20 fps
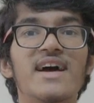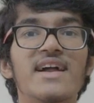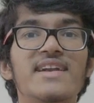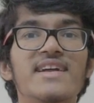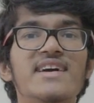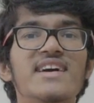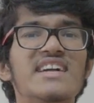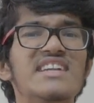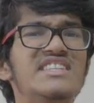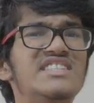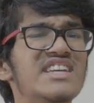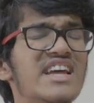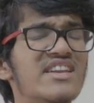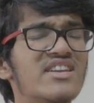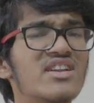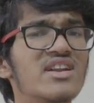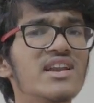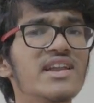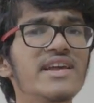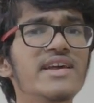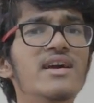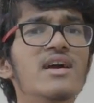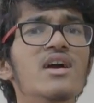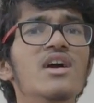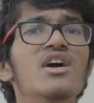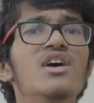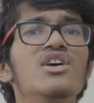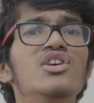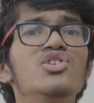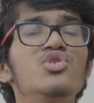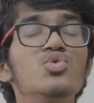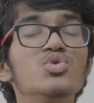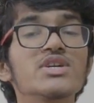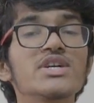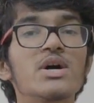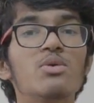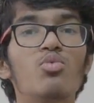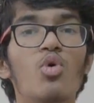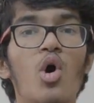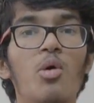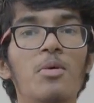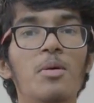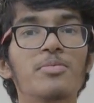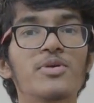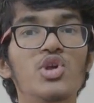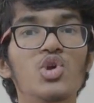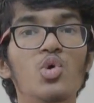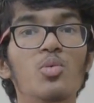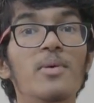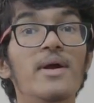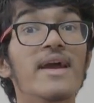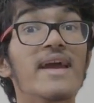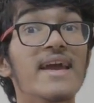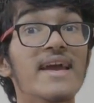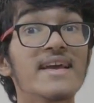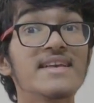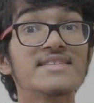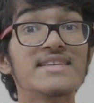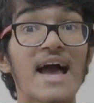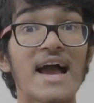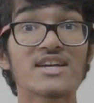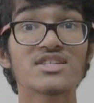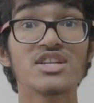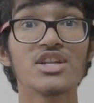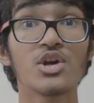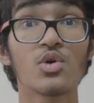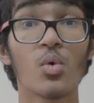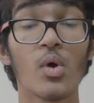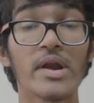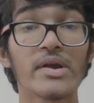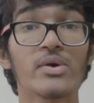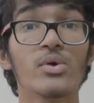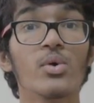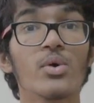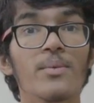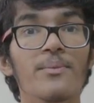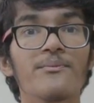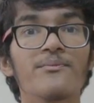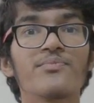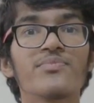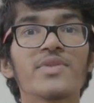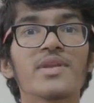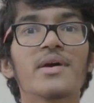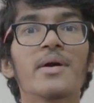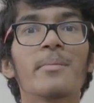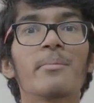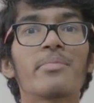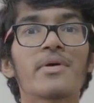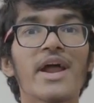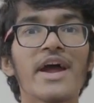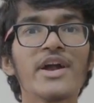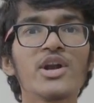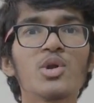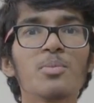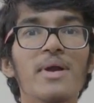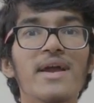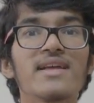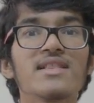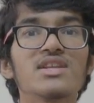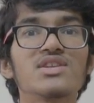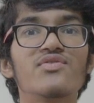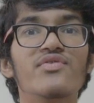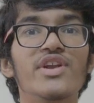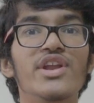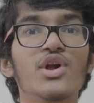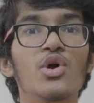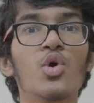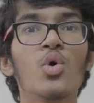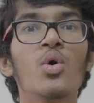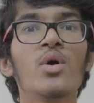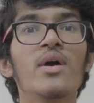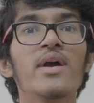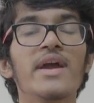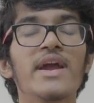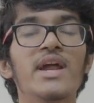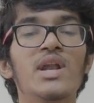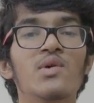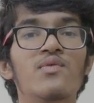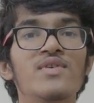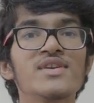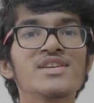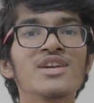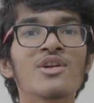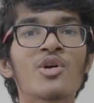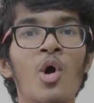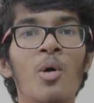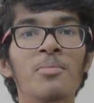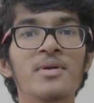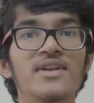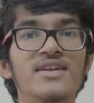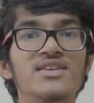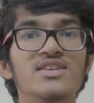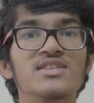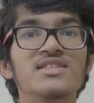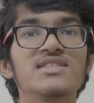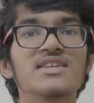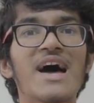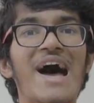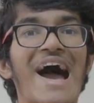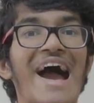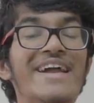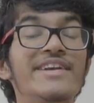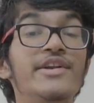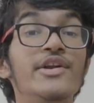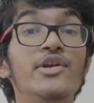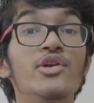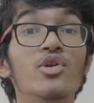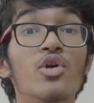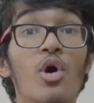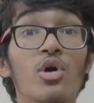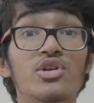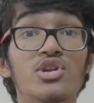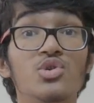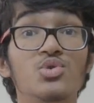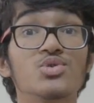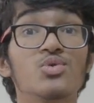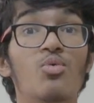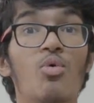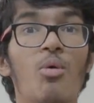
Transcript: that generally, using a warm-up cube is actually quite good. Prior to making this video, in official competitions, I did not use a